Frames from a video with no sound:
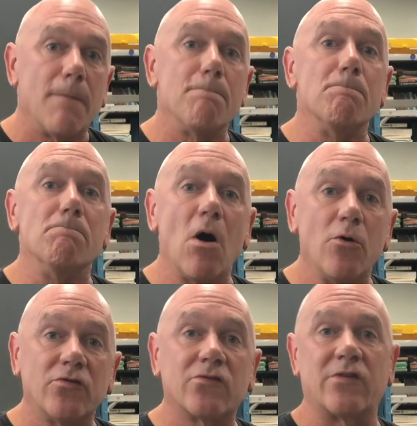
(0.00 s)

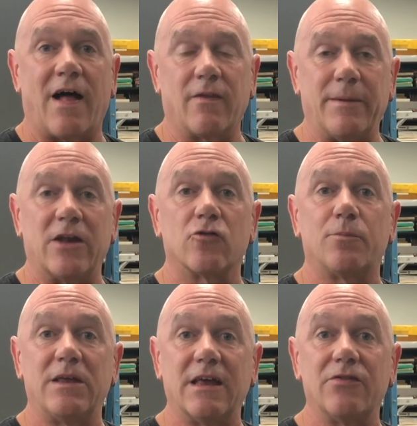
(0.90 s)
Most salamanders
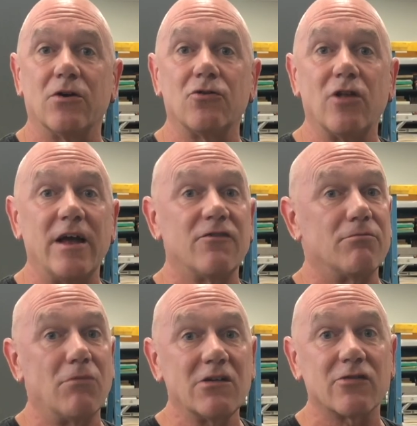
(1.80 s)
begin their life
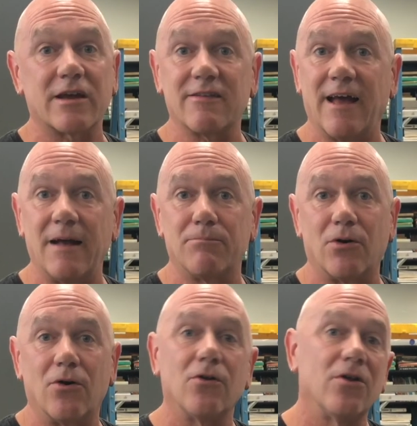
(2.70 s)
much like a tadpole,